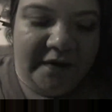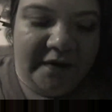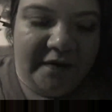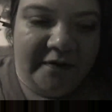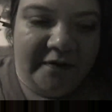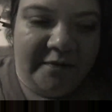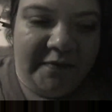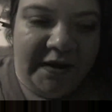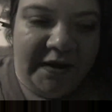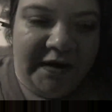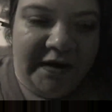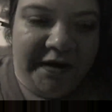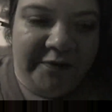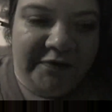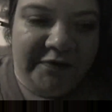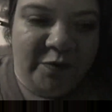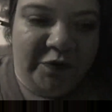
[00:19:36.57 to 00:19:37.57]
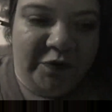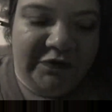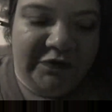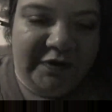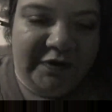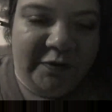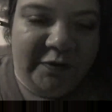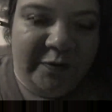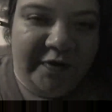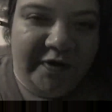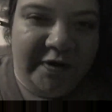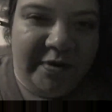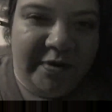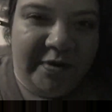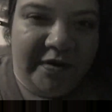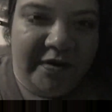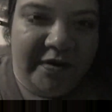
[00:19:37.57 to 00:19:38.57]
and I was mostly
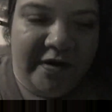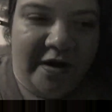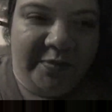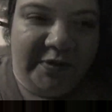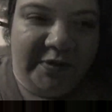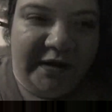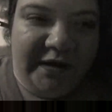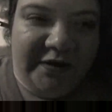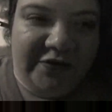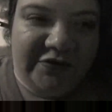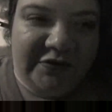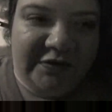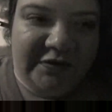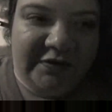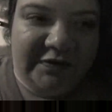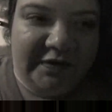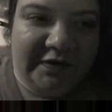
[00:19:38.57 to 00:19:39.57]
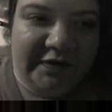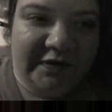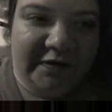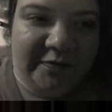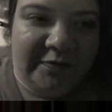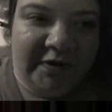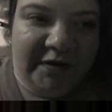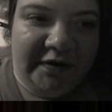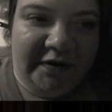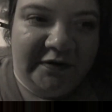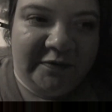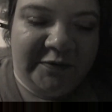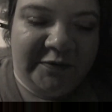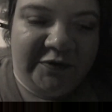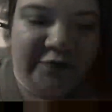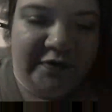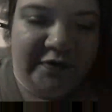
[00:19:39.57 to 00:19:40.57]
worried about complications like him
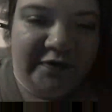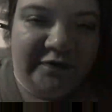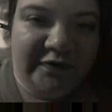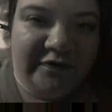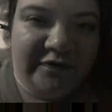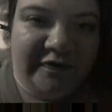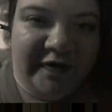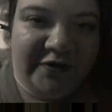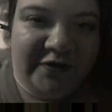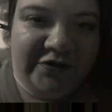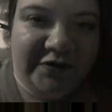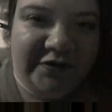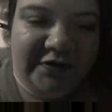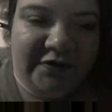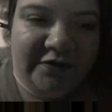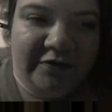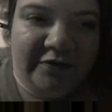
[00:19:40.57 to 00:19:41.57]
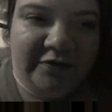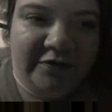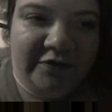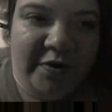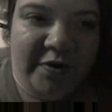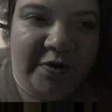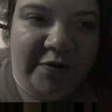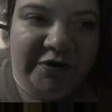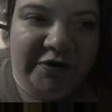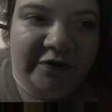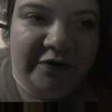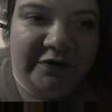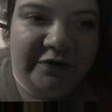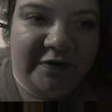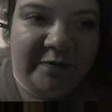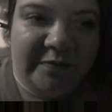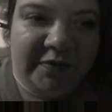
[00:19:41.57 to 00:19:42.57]
getting some sort of infection or
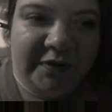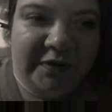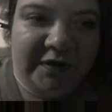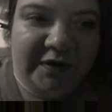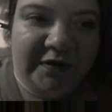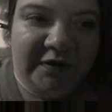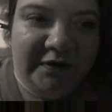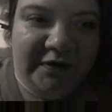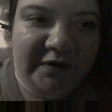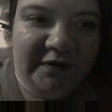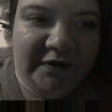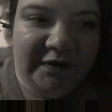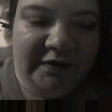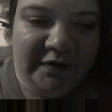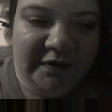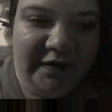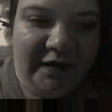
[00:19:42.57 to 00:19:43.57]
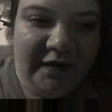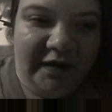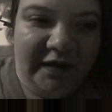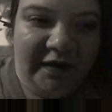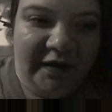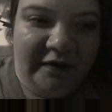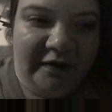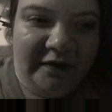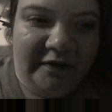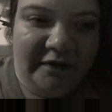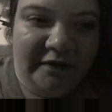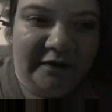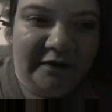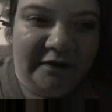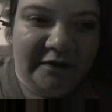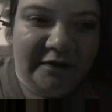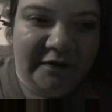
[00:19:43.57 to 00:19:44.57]
pneumonia or something,
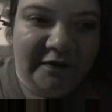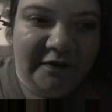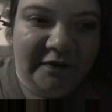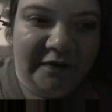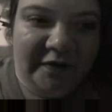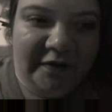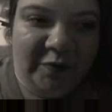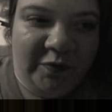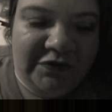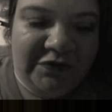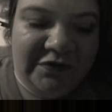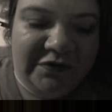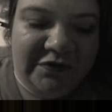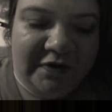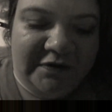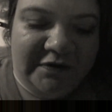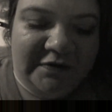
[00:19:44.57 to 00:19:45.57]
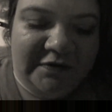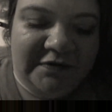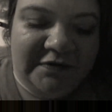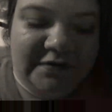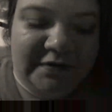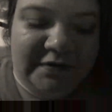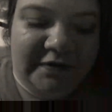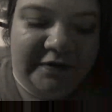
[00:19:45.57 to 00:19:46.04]
and it was just